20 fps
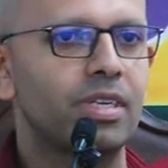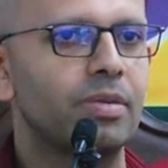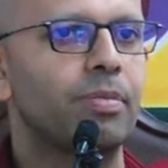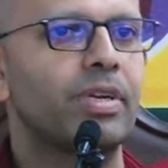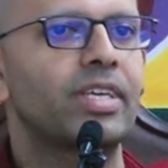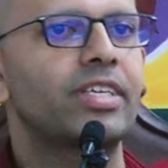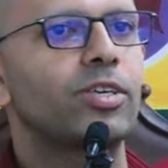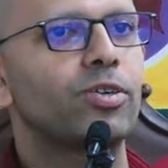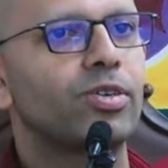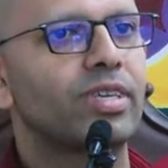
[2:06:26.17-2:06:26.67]
will
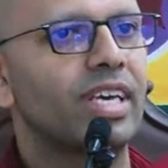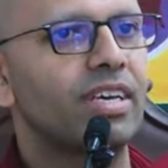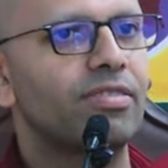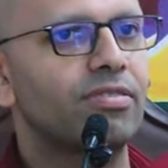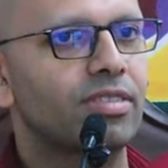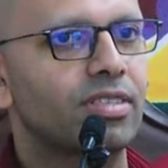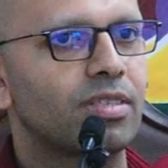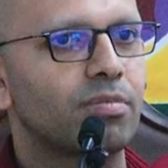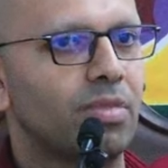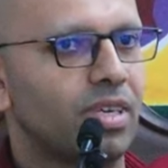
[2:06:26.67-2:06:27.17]
bring you
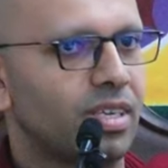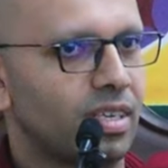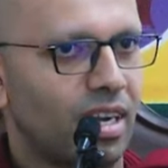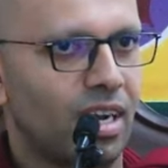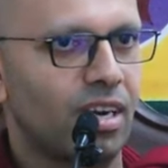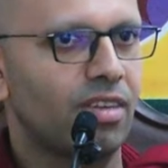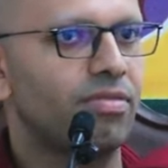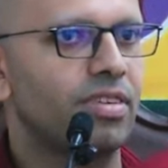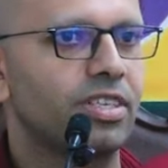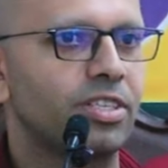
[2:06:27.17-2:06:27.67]
gifts, but
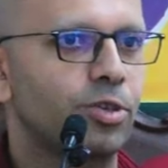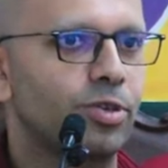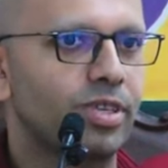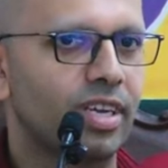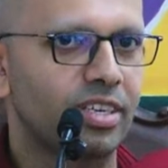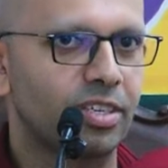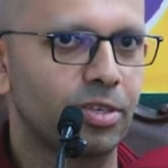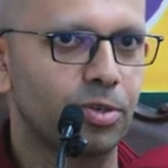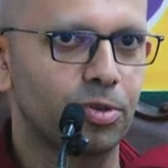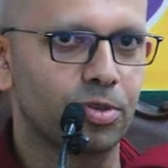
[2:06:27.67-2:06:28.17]
none of it you
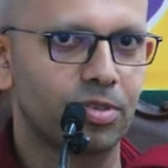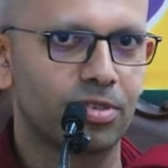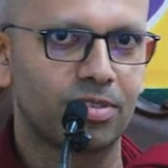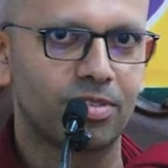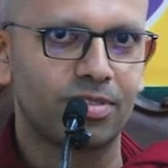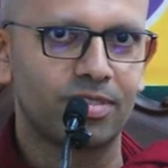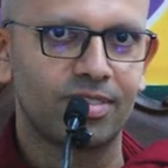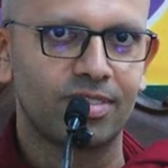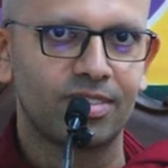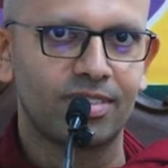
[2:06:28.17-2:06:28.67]
can
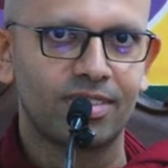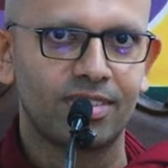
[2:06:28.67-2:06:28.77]
use.